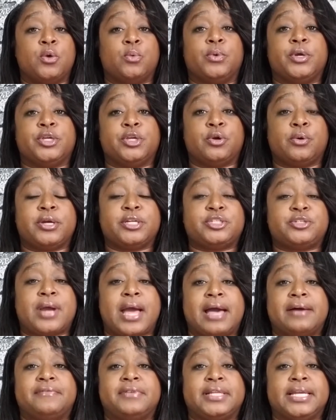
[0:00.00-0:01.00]
When you're
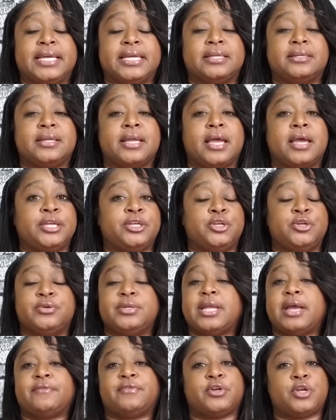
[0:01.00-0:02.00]
traveling,
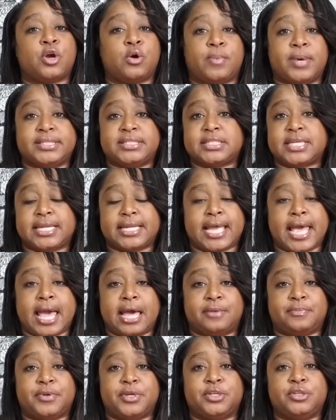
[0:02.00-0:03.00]
you never know what's going to
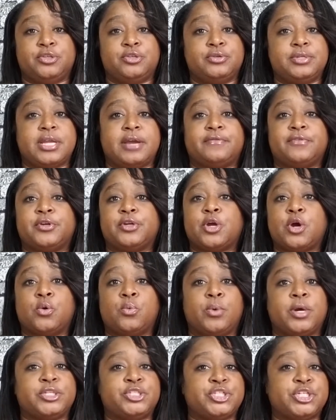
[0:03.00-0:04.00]
happen. You never know
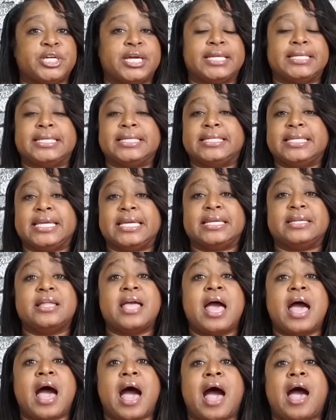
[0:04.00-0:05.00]
what you're going to
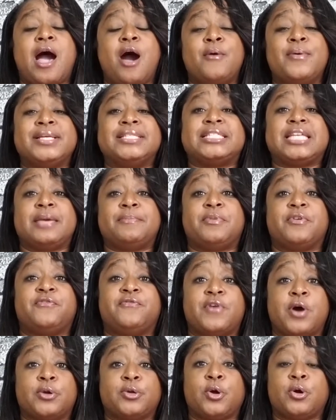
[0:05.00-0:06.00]
need. I always keep a
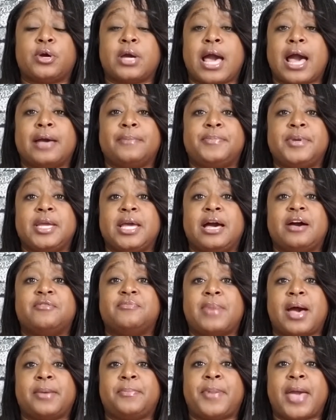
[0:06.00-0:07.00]
photocopy
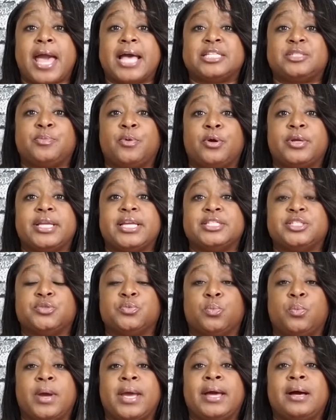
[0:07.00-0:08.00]
of my passport
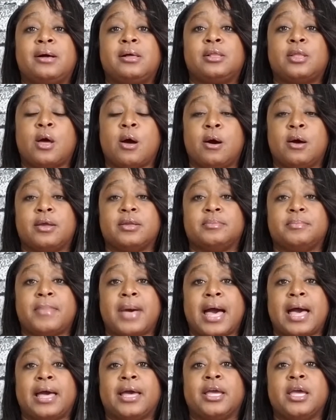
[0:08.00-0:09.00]
as well on
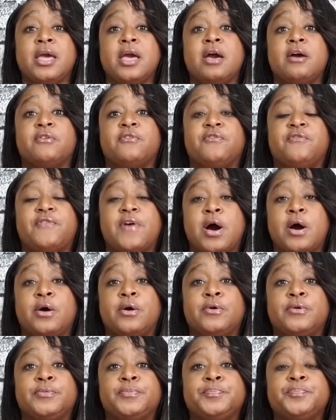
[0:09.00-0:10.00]
my
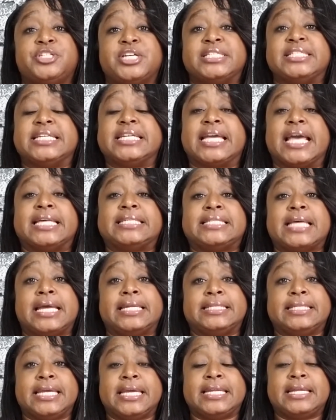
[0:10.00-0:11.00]
phone, just in case
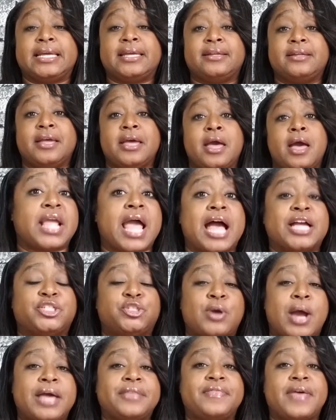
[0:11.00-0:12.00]
I need it. I
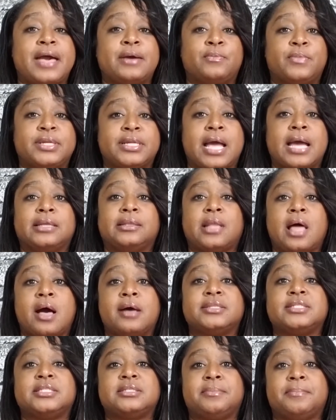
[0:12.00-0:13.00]
tried that when I
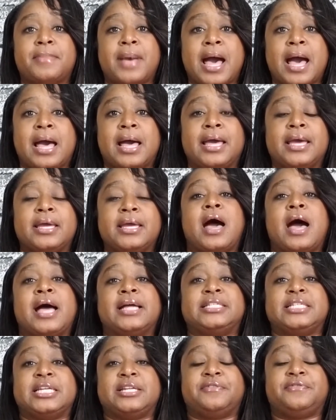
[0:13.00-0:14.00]
lost my
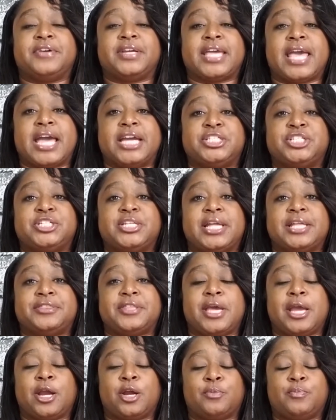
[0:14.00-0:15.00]
identification
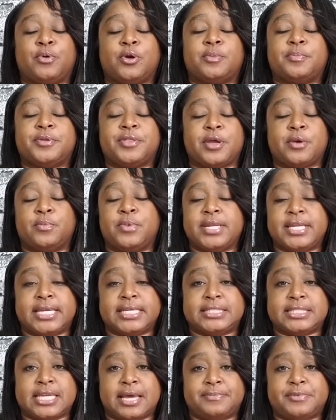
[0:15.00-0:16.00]
at the airport, but they wouldn't
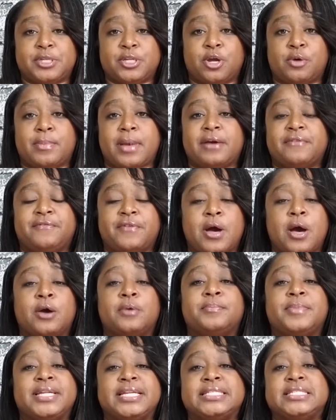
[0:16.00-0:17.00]
accept it on my
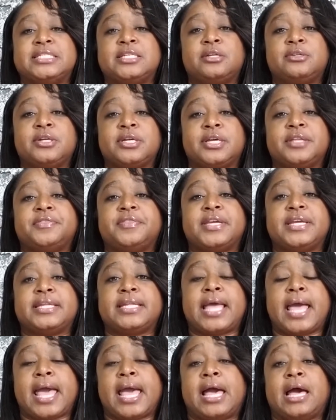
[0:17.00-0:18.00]
phone. But it's still a good
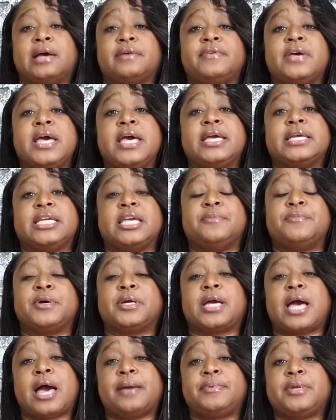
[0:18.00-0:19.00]
thing to have. Keep
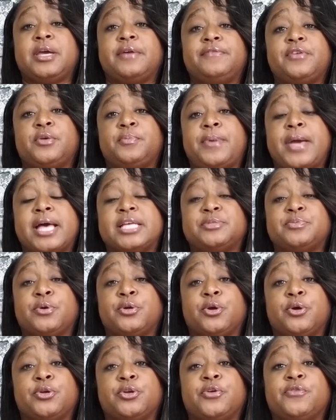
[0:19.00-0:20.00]
a copy of your
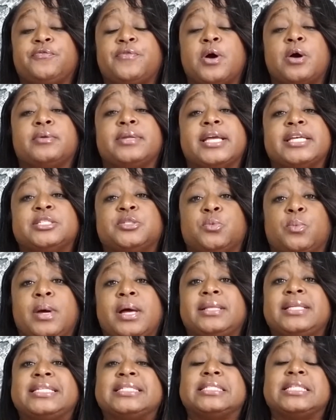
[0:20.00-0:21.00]
passport on your phone, as
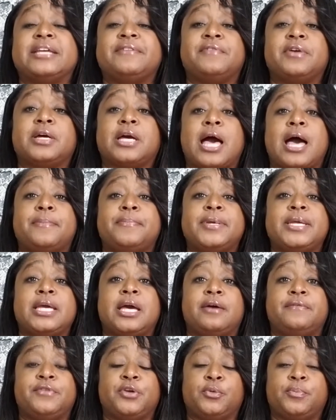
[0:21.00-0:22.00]
well as leave a
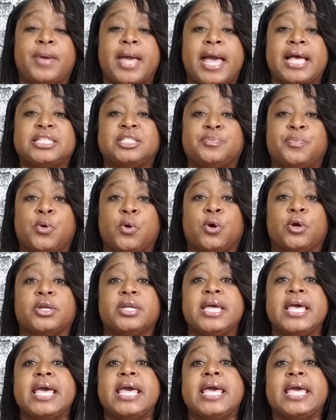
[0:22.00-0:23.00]
copy of your
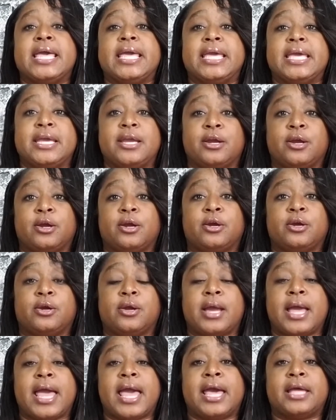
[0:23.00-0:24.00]
passport
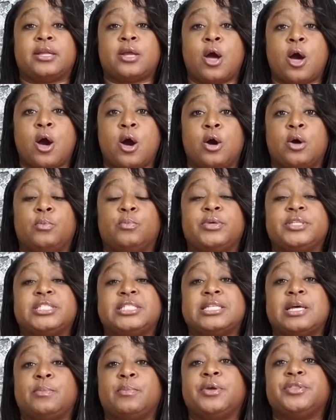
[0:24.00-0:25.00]
here at home with
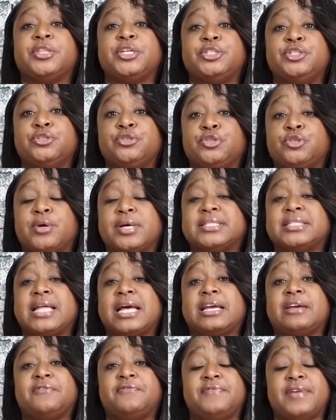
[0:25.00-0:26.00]
someone that you trust,
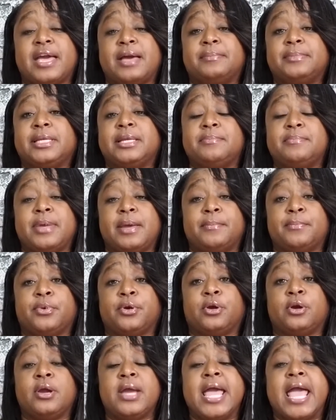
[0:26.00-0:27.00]
like a family
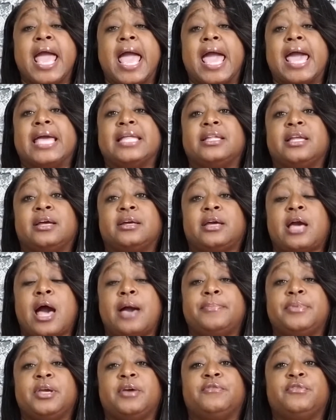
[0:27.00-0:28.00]
member, and a
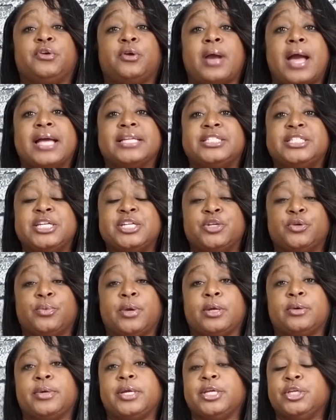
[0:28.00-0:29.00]
copy of your
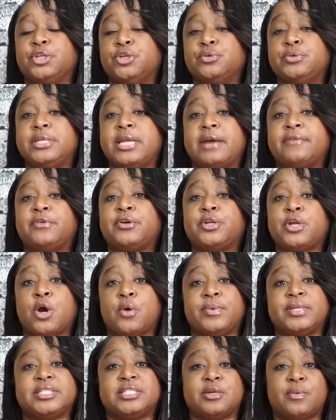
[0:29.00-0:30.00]
itinerary. You never
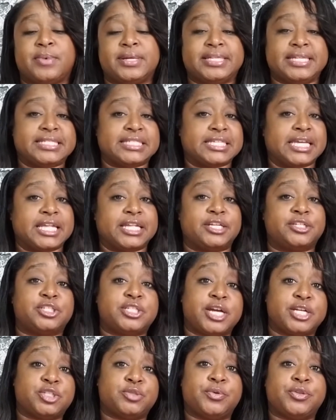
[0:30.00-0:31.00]
know when someone needs to get in
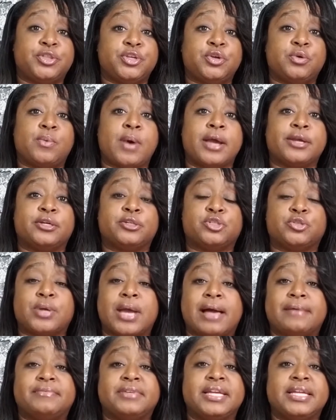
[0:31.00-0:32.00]
touch with you while you're
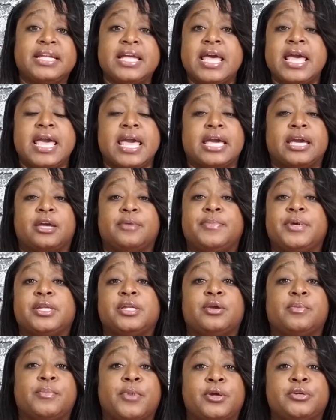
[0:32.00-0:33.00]
traveling. It could be
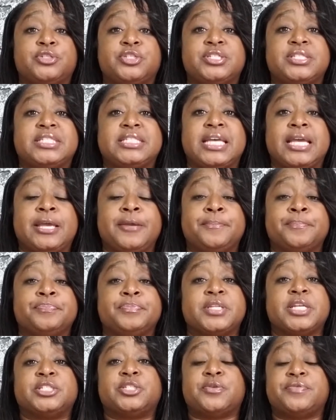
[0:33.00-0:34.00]
an emergency.
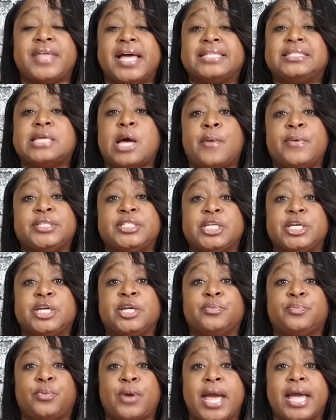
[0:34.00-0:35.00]
So that's always a
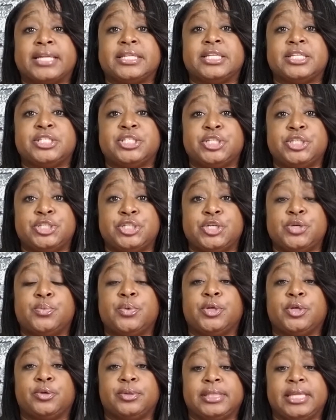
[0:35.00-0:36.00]
good practice to do
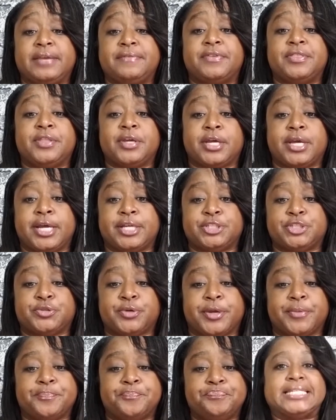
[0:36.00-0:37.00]
when you're leaving the
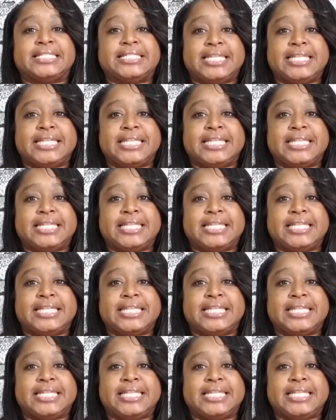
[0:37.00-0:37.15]
country.